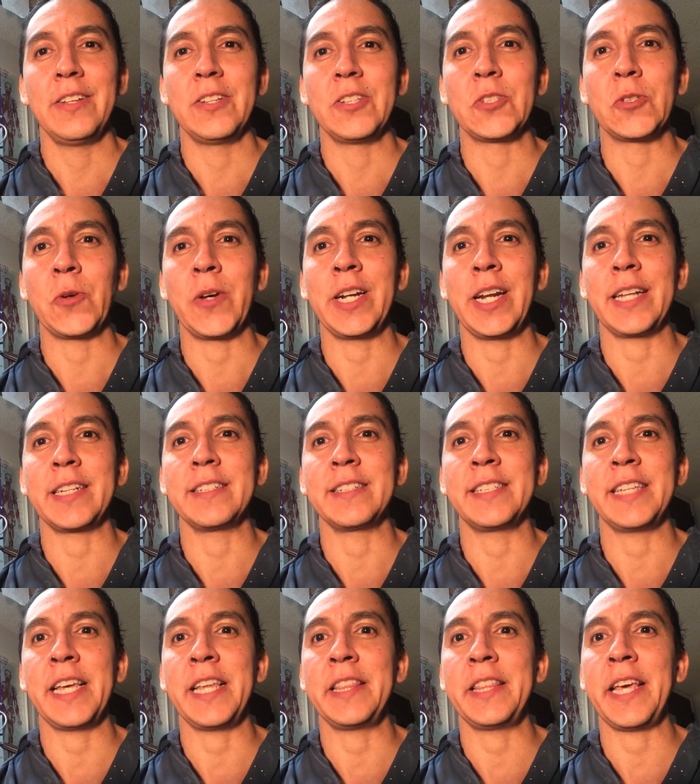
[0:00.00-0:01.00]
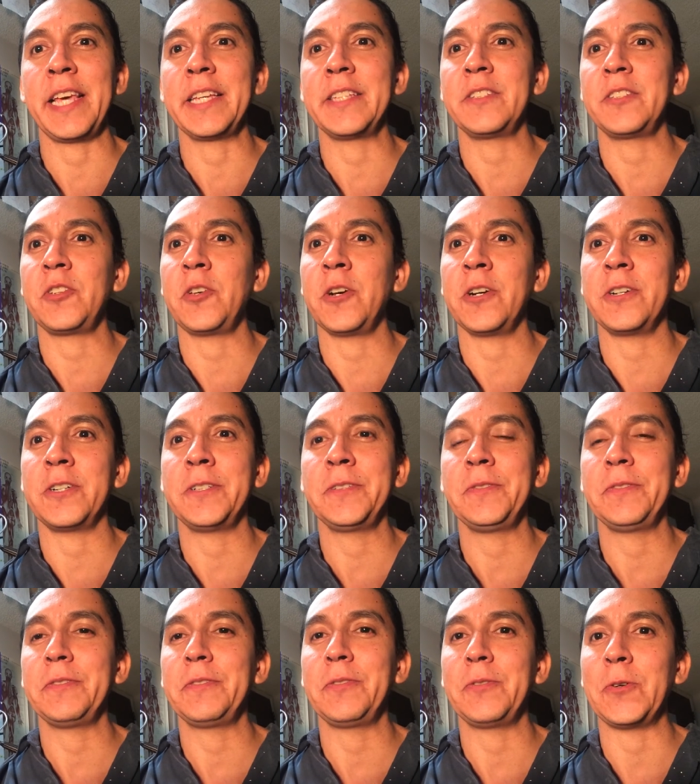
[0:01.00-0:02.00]
So I'd like to say thanks you
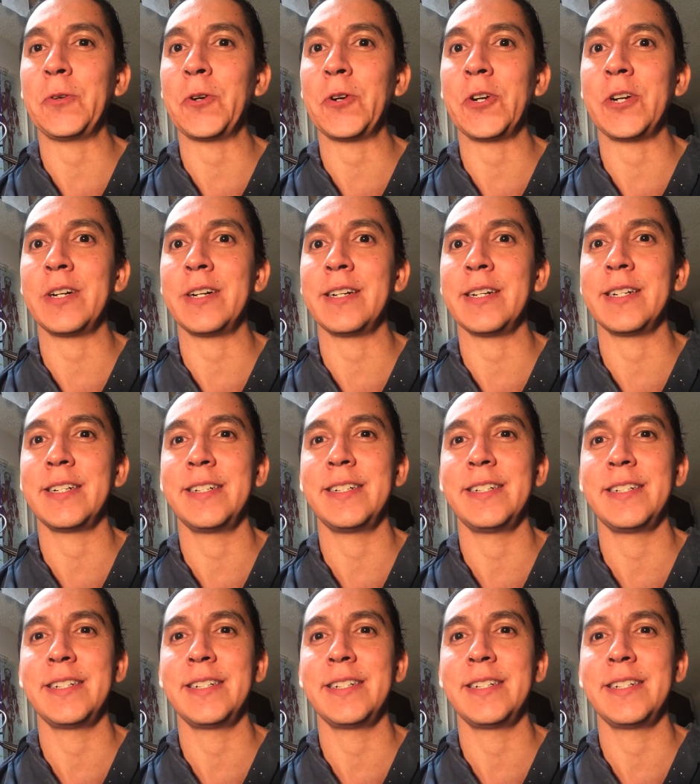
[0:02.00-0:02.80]
all for